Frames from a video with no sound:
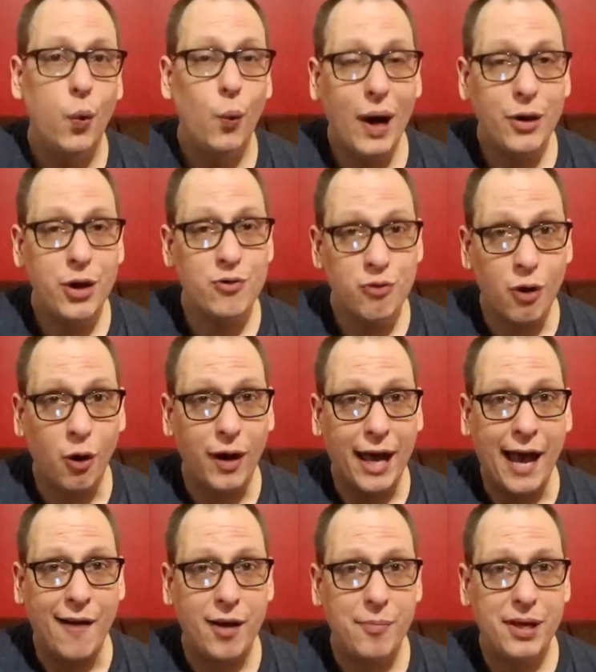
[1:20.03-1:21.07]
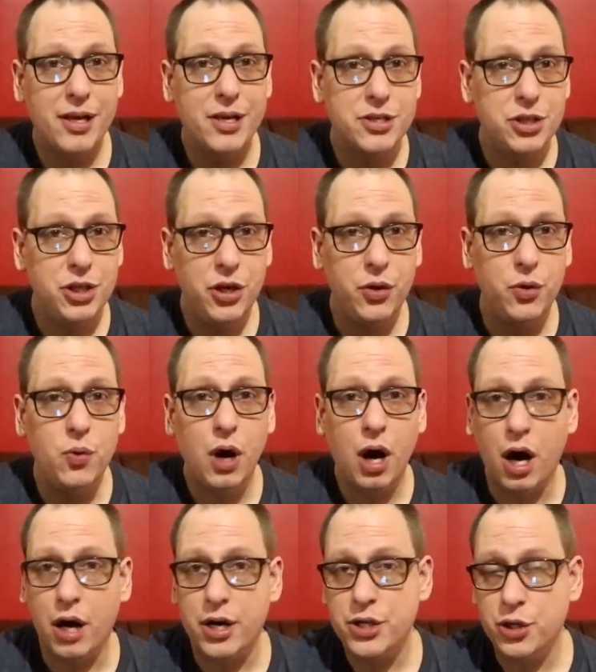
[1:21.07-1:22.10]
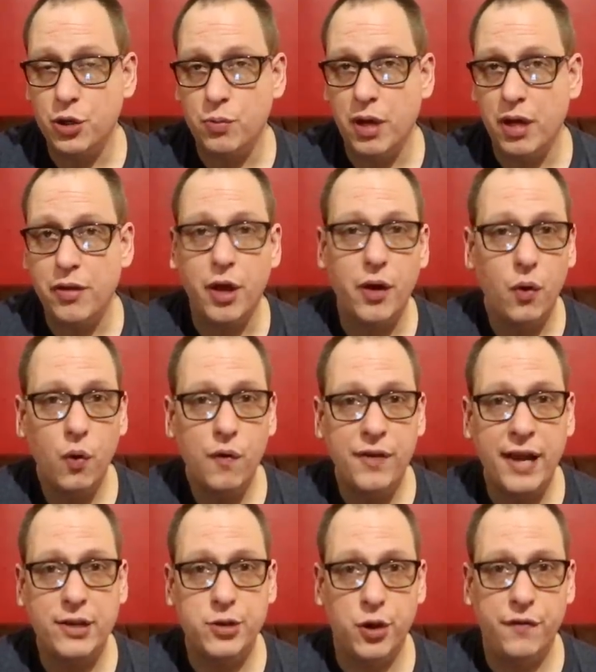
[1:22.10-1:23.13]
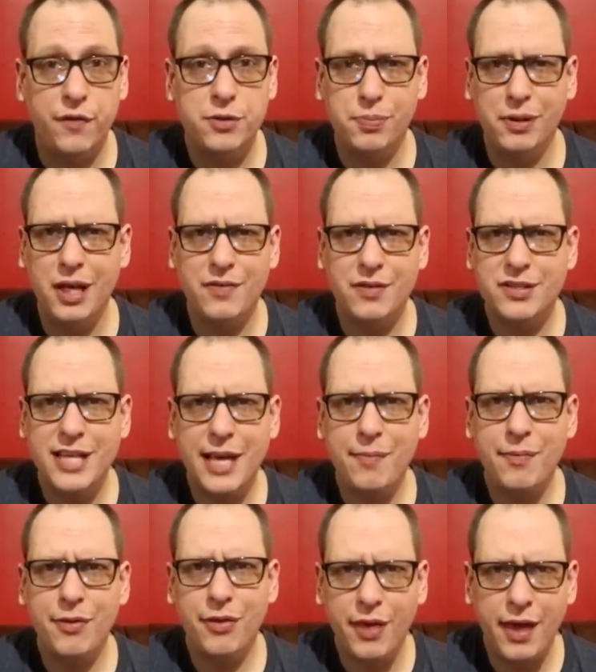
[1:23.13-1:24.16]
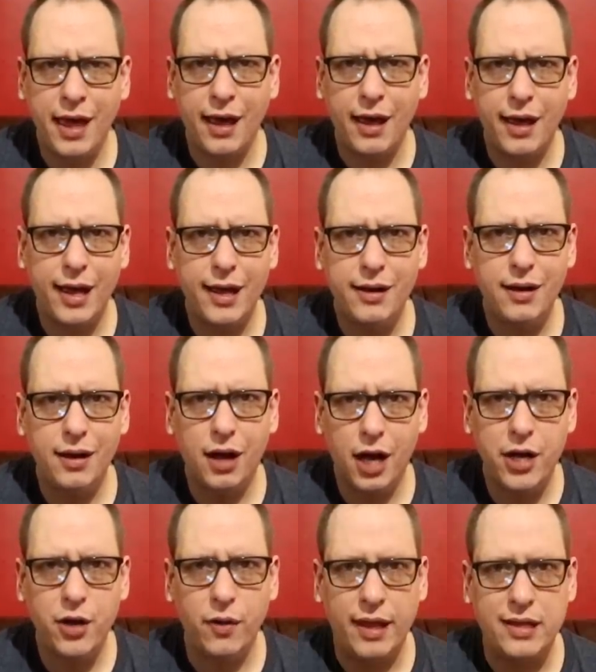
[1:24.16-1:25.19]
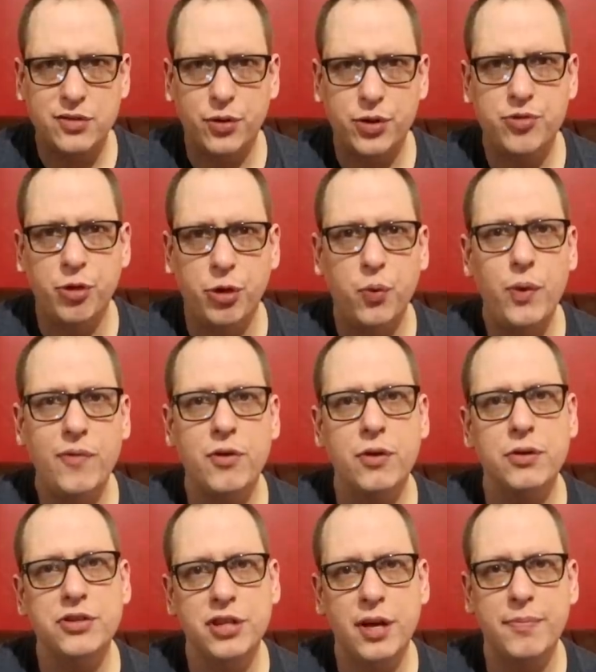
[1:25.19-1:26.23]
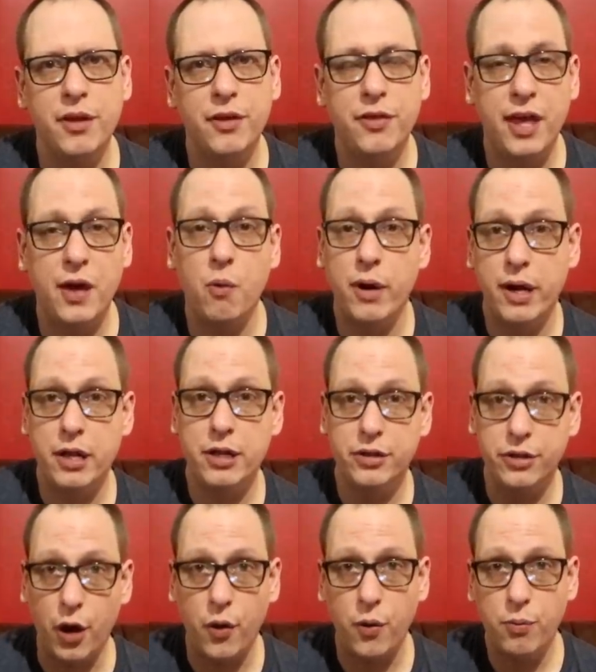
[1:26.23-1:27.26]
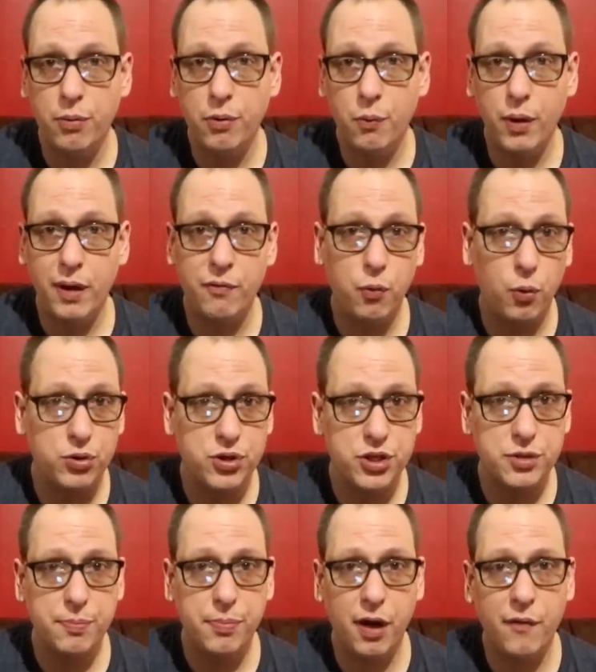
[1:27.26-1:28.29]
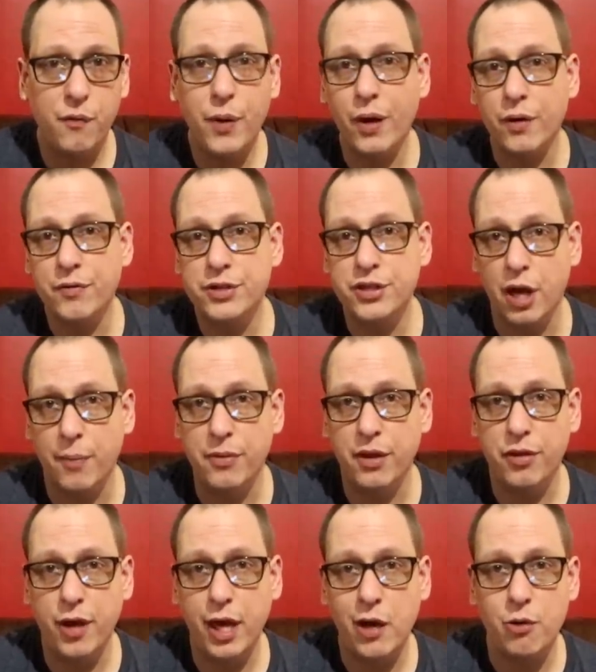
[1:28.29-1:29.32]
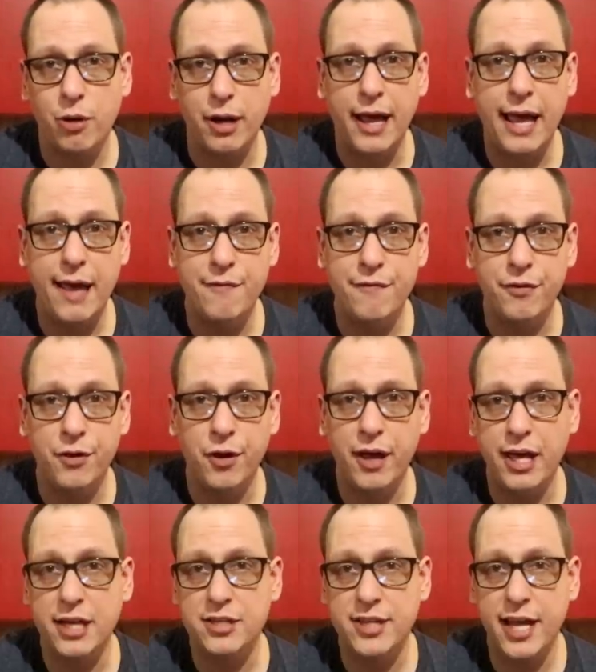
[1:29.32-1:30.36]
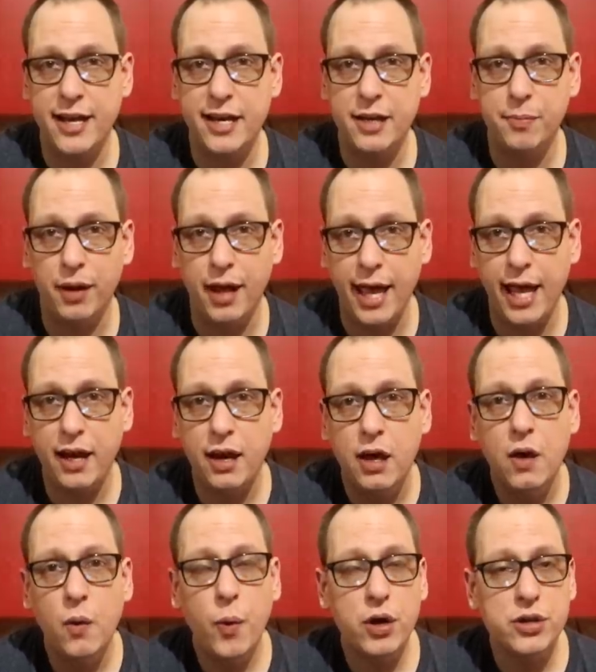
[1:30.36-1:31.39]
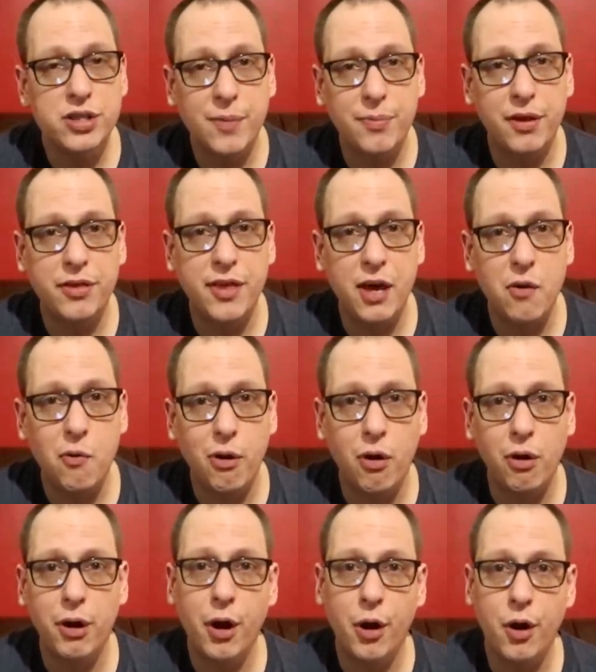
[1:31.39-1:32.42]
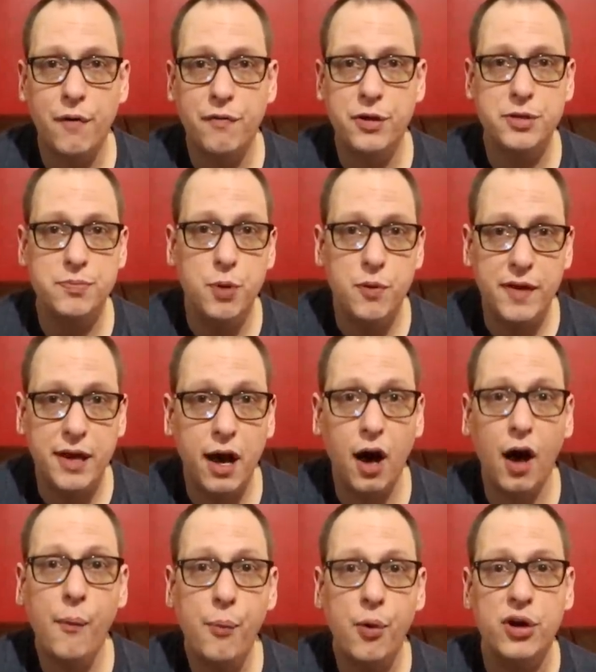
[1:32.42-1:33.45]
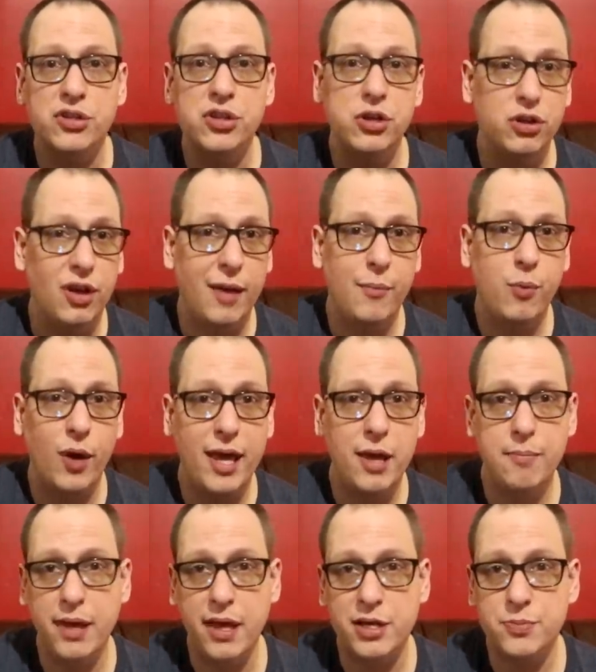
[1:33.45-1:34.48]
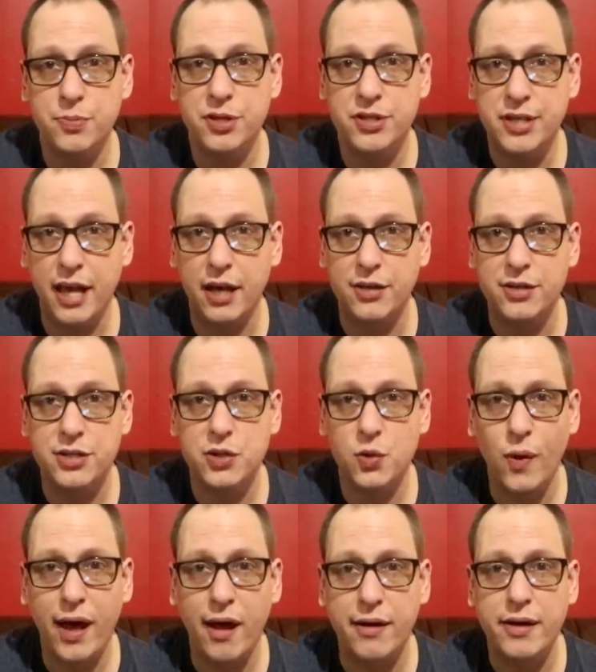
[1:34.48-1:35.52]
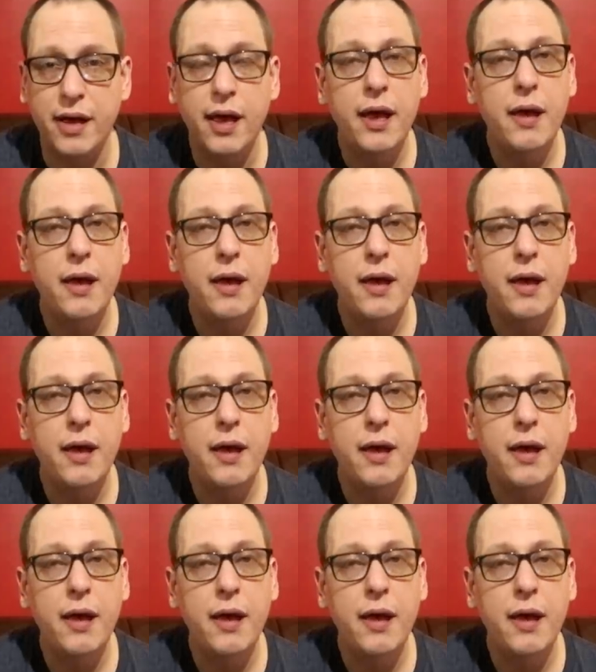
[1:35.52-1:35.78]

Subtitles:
Well, you're wrong, Gary, because you are assuming that all flat earthers believe the same thing. And I know that's not true. We've got some that think we're in a dome with waters above. We've got some that think we're on an infinite extended plane. We've got some that think we're on an earth that's moving upwards at 9.8 meters per second squared.